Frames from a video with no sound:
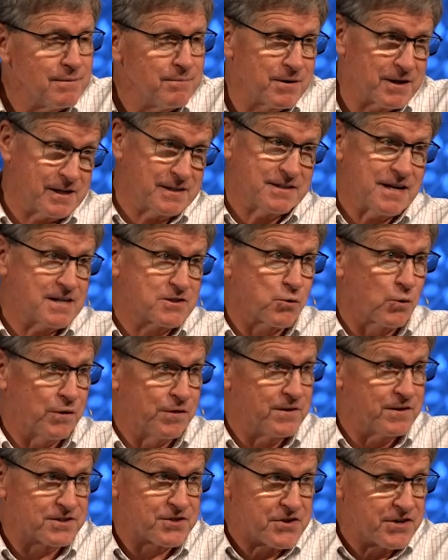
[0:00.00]
Because that's
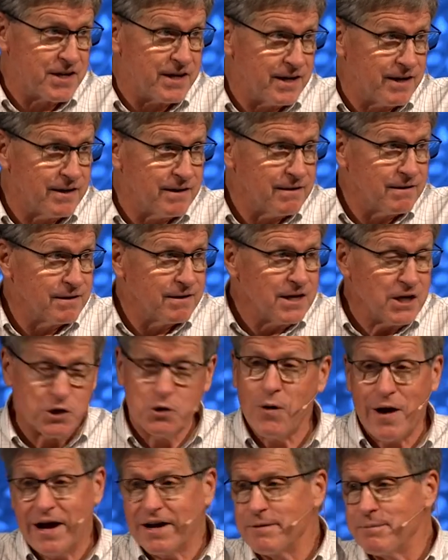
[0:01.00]
what this did.
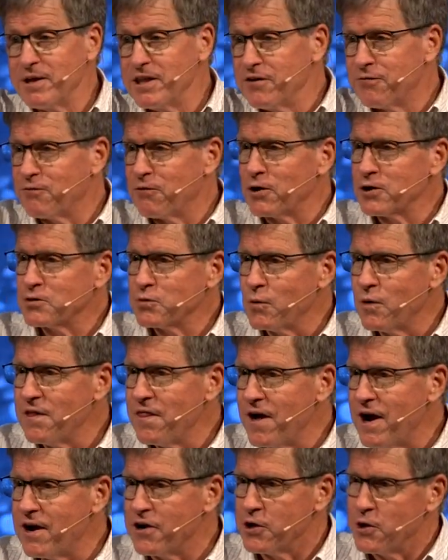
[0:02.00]
You had to be the first
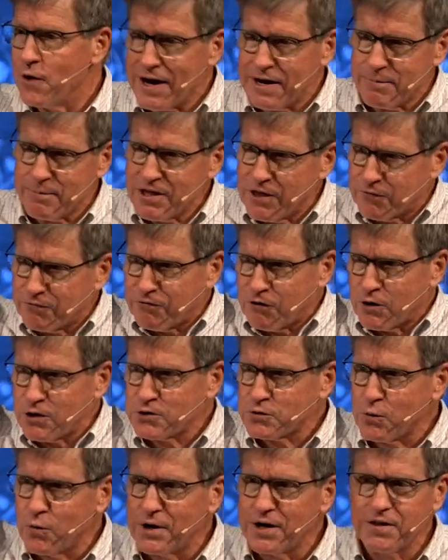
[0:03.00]
one there, you had to be the
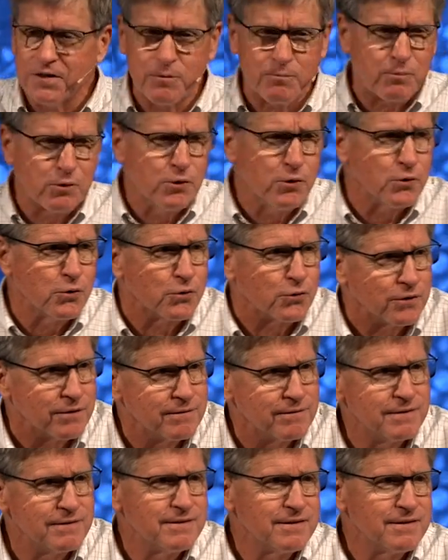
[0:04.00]
first one in the pool.